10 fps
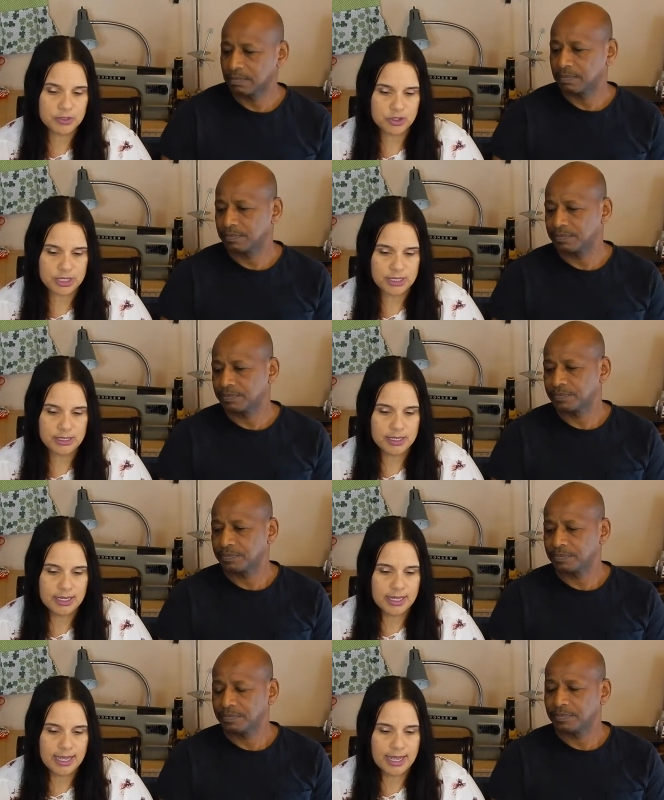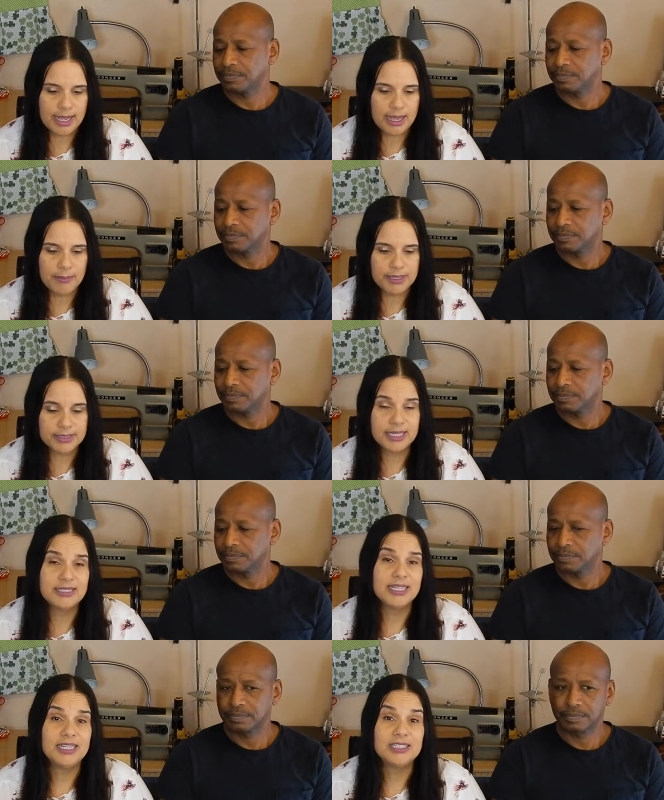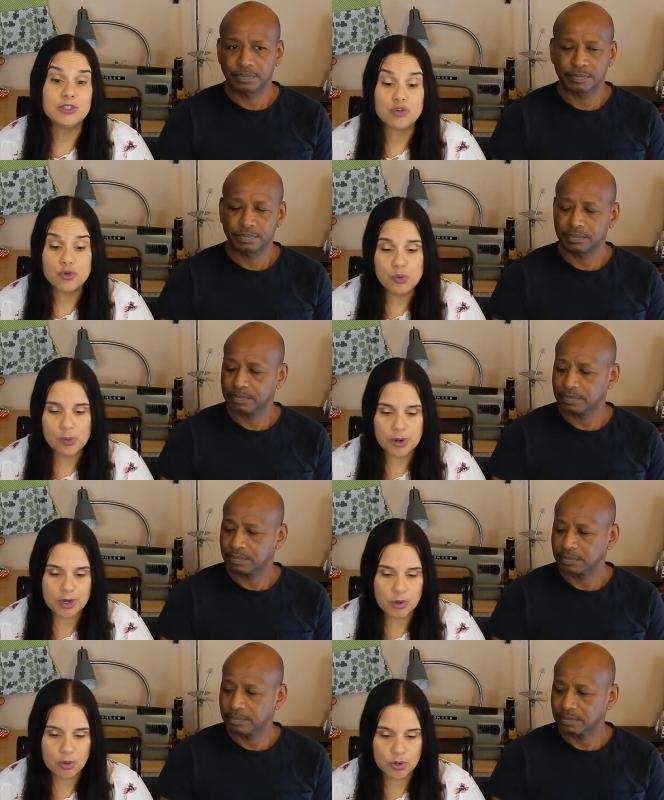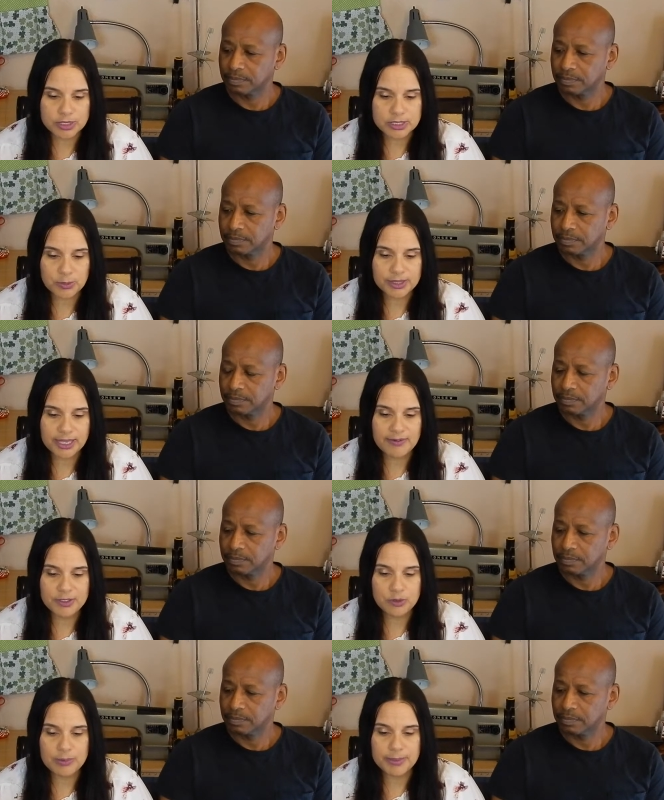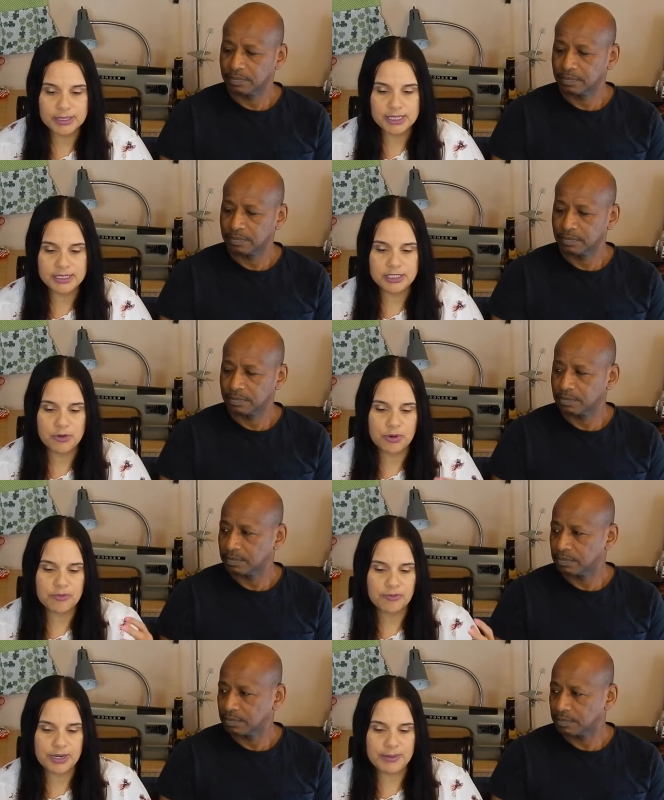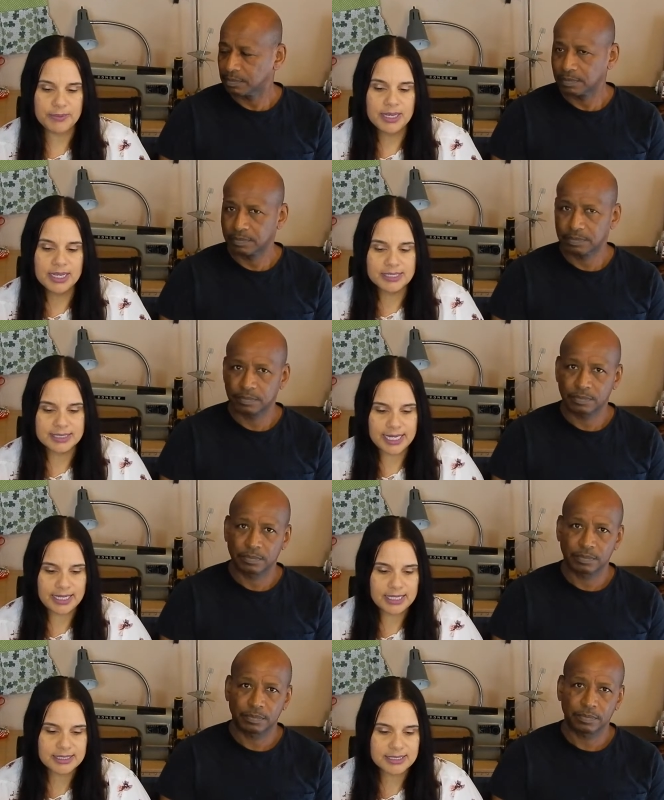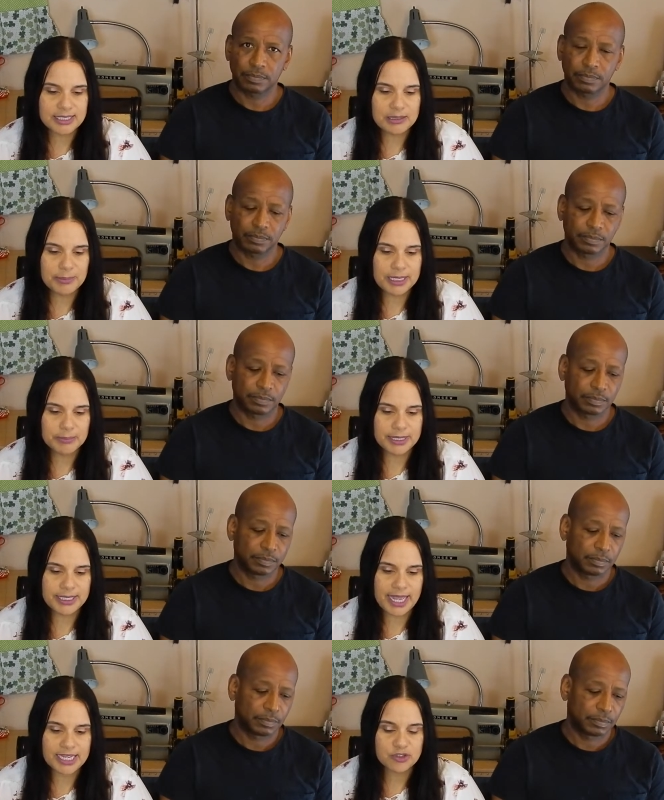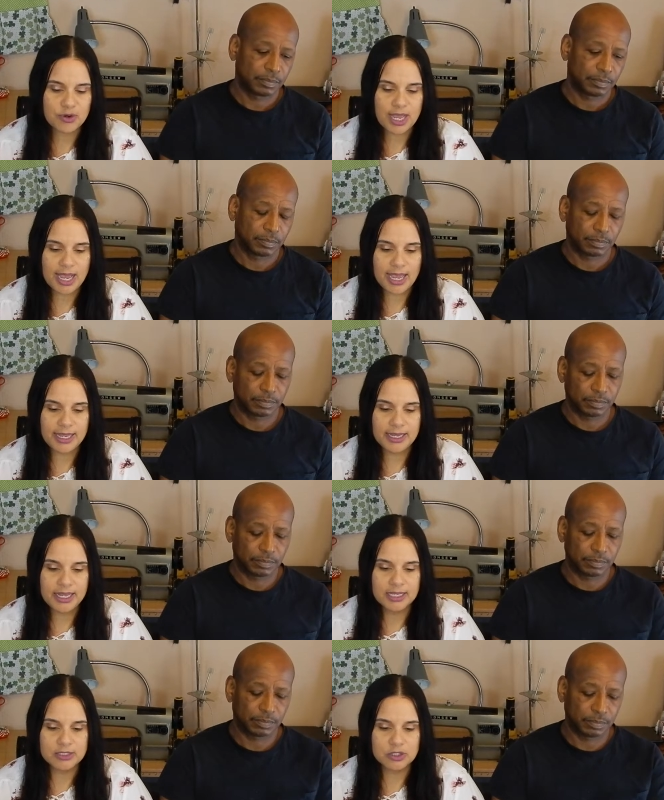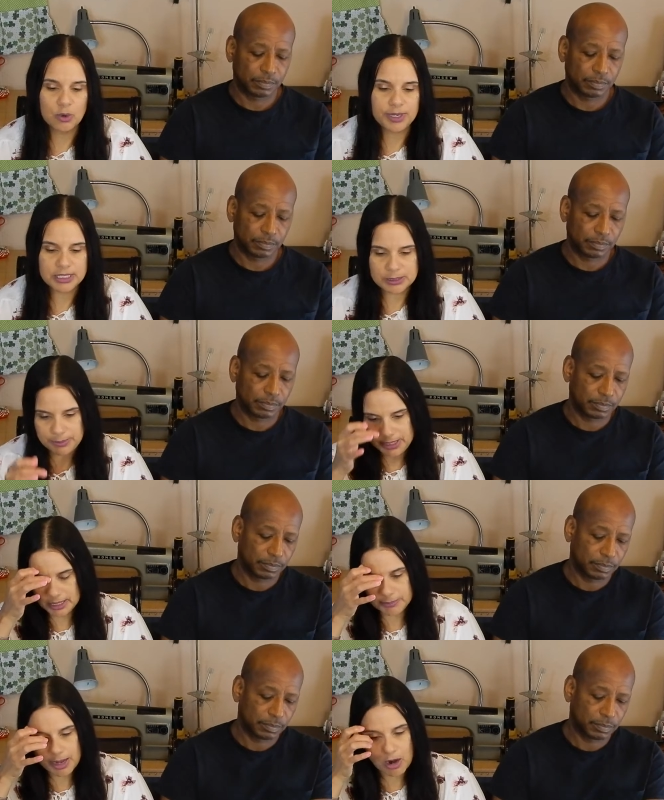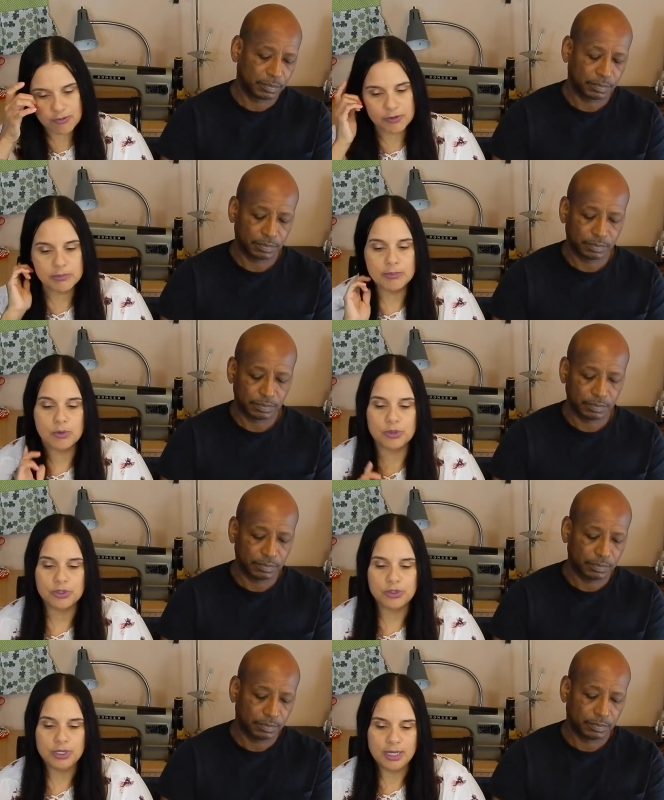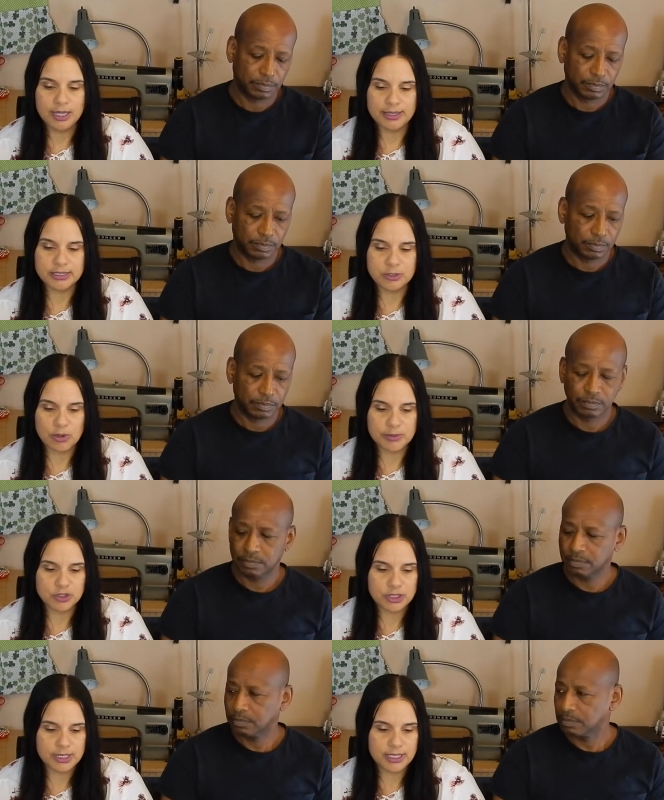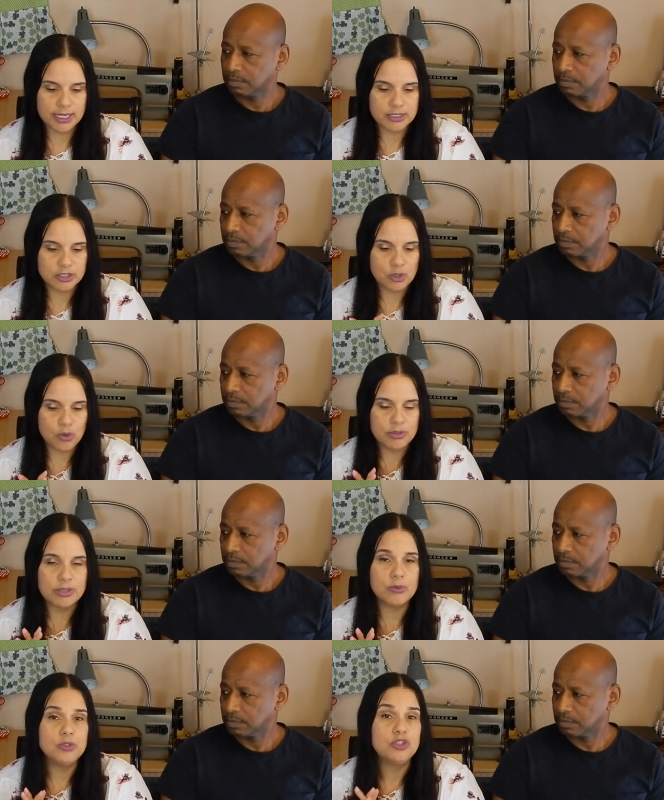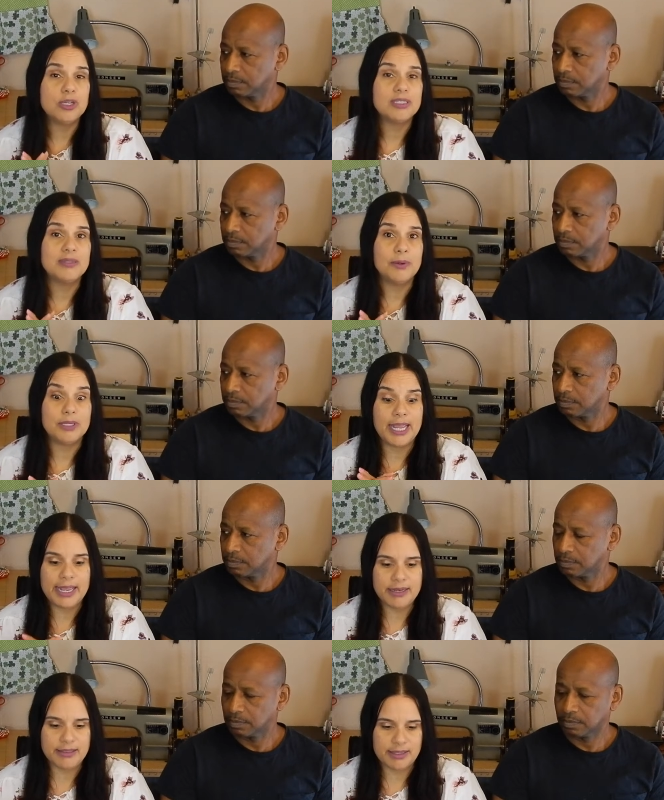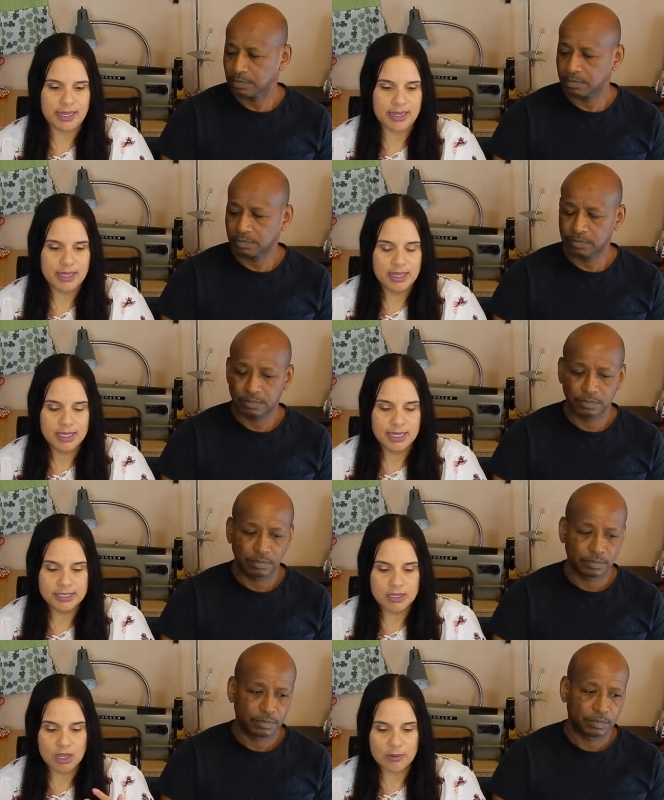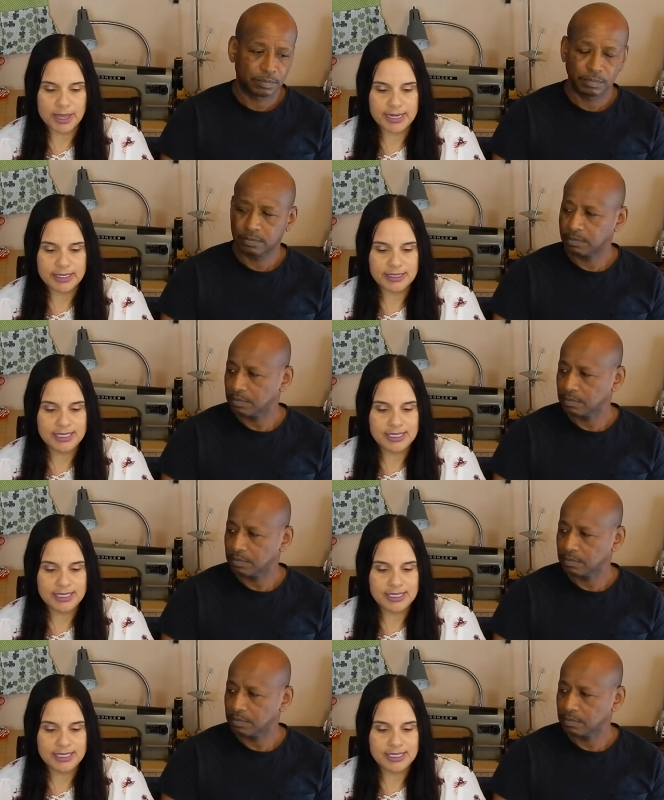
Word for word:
Speaker 1: machine. Um, they said it's a true workhorse with heavy-duty metal interior frame, stainless steel bed plate, extra high sewing speed, and powerful motor. The sewing machine can sew through just about anything. It's automatic